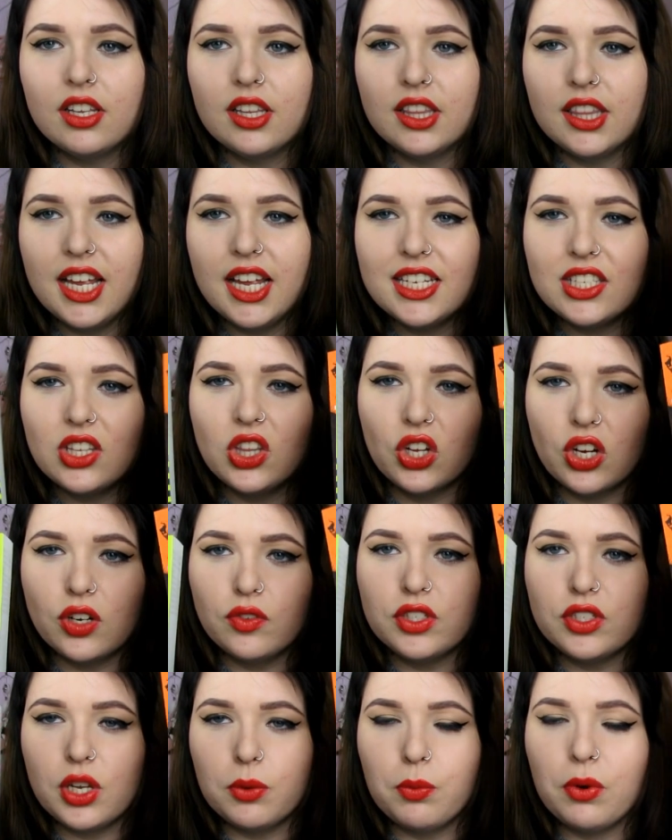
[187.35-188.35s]
These are the
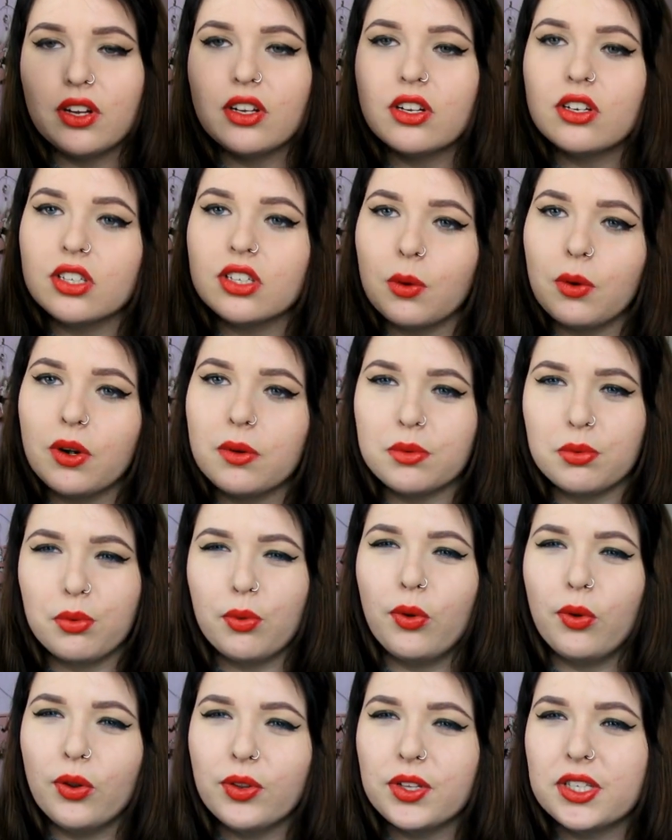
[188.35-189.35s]
covers I want because I want them to all
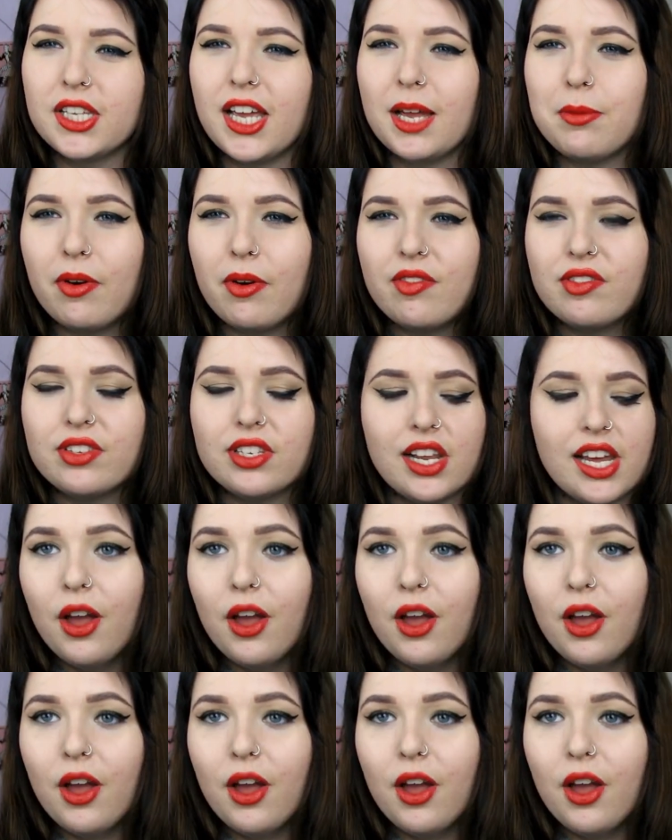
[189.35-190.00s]
look the same, obviously.